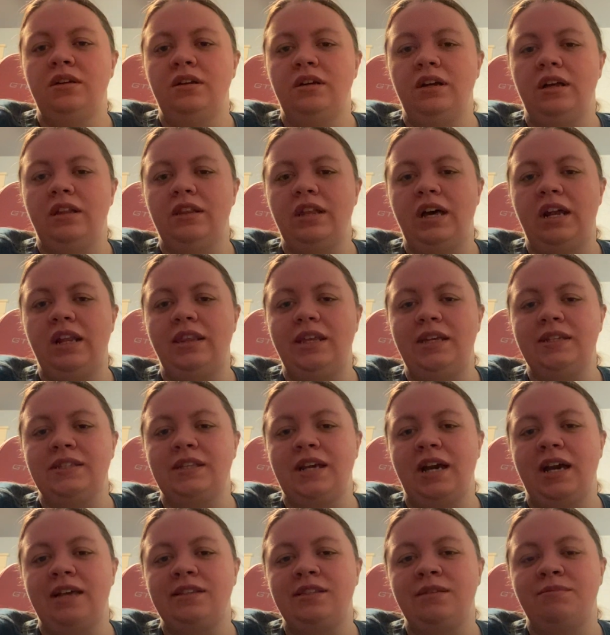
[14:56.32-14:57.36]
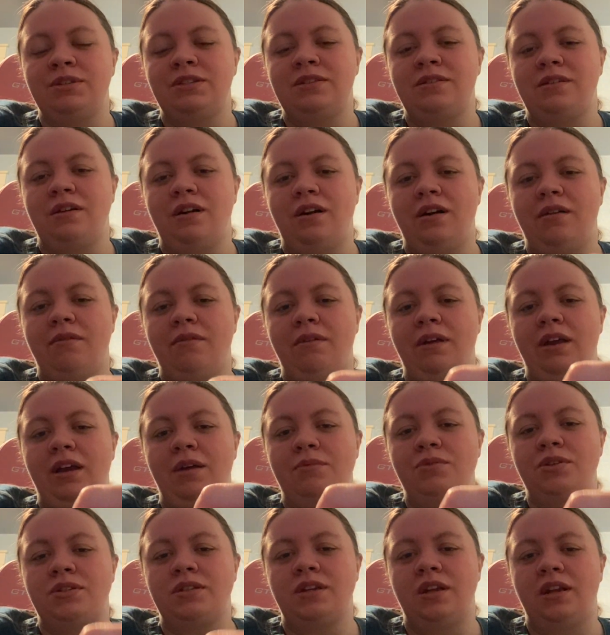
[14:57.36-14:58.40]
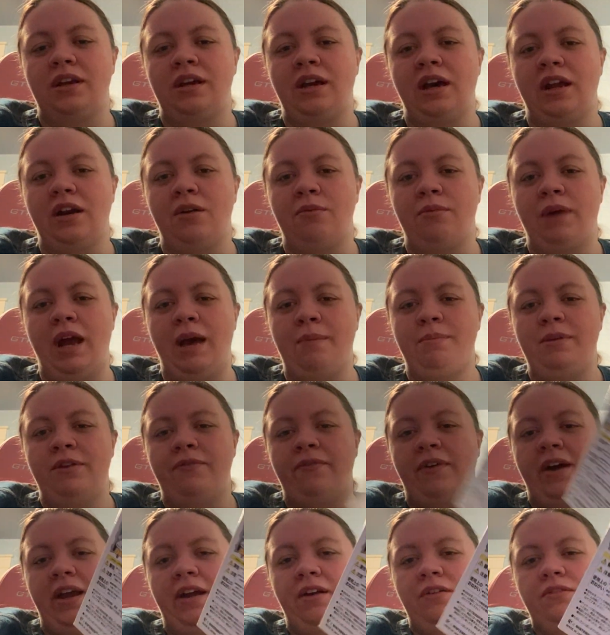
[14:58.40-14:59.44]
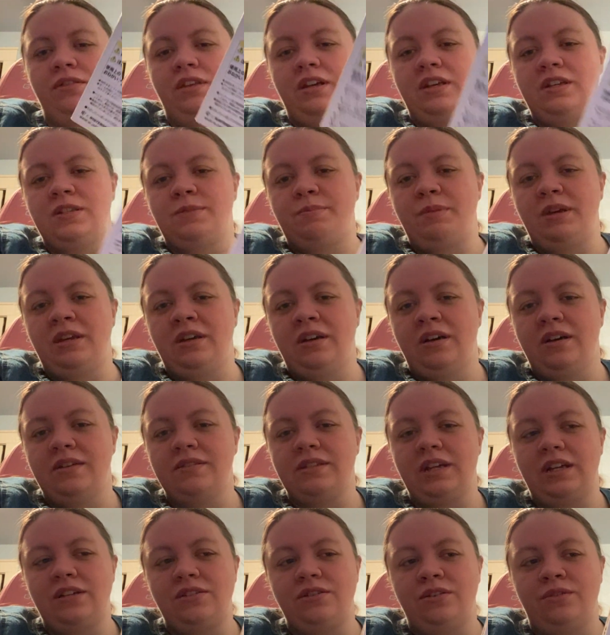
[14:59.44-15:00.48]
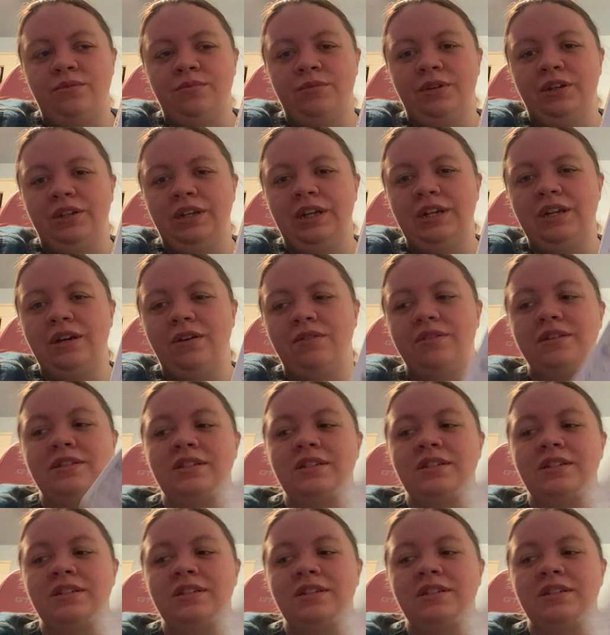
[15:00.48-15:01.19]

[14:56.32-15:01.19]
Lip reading: A lot of these guys, I'm sorry, I'm just going to kind of rapid fire these because I don't really know the